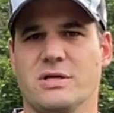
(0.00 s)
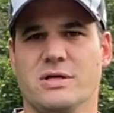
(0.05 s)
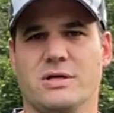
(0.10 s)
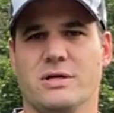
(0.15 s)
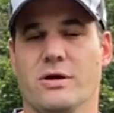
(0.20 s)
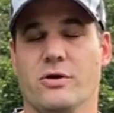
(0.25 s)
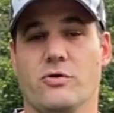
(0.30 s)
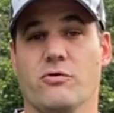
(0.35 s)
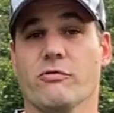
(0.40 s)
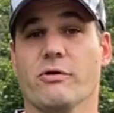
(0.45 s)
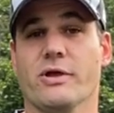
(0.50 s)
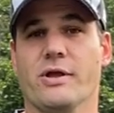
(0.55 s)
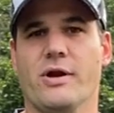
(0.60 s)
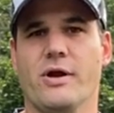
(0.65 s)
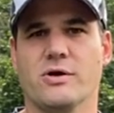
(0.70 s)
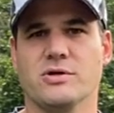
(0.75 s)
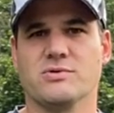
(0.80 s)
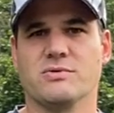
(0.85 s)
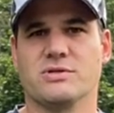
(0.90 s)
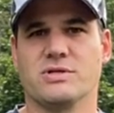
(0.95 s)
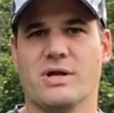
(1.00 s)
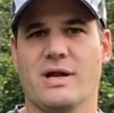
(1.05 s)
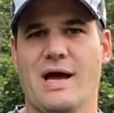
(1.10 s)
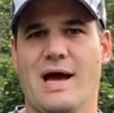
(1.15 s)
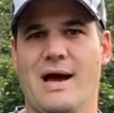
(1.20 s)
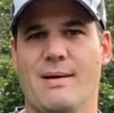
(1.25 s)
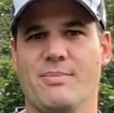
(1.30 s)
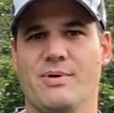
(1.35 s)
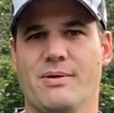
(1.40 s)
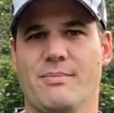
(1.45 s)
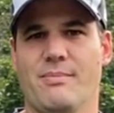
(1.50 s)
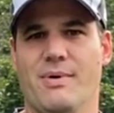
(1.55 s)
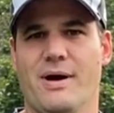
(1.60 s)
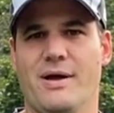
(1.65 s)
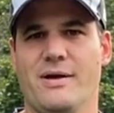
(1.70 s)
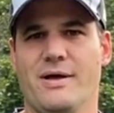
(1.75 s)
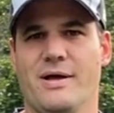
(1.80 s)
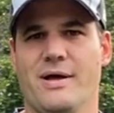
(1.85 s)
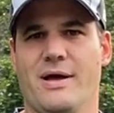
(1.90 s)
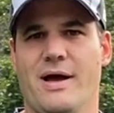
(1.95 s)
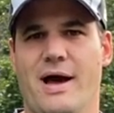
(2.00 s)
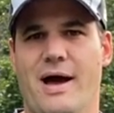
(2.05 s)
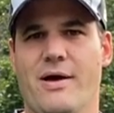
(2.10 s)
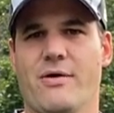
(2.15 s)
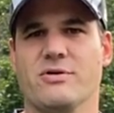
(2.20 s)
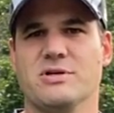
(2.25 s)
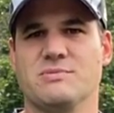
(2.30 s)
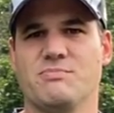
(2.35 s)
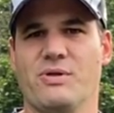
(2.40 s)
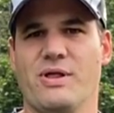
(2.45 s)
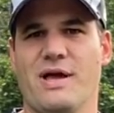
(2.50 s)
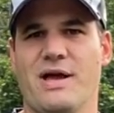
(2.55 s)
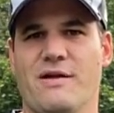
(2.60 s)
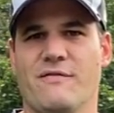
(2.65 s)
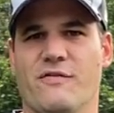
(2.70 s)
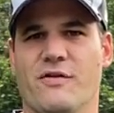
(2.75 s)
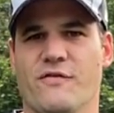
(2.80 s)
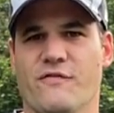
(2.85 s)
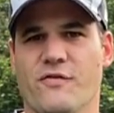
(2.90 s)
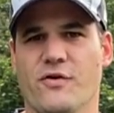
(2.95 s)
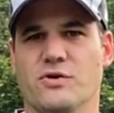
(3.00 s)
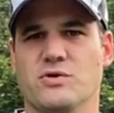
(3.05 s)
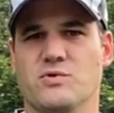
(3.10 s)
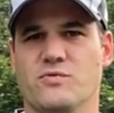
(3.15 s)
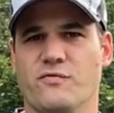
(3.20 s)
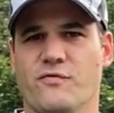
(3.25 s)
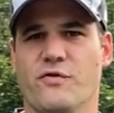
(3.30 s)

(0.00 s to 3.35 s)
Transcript: you know, who really knows what's going to happen, but I always plan for the first